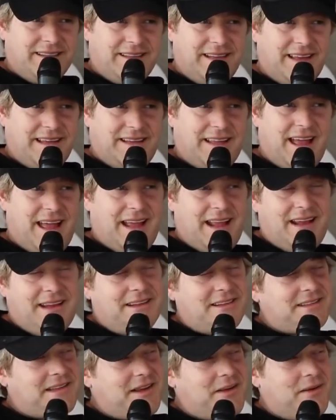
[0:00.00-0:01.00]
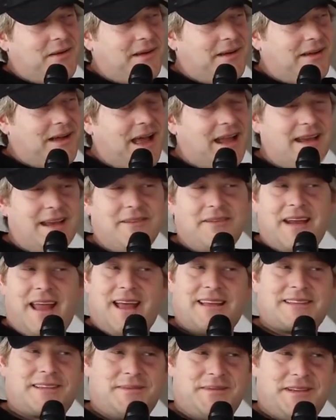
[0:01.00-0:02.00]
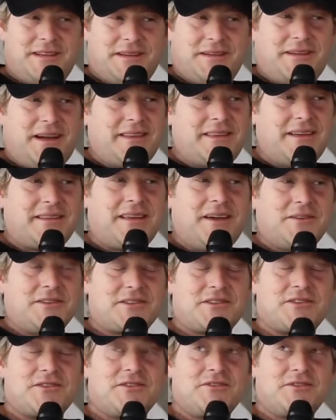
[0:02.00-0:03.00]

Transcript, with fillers: no way. That. And I was like, I didn't even ask him to. I thought that was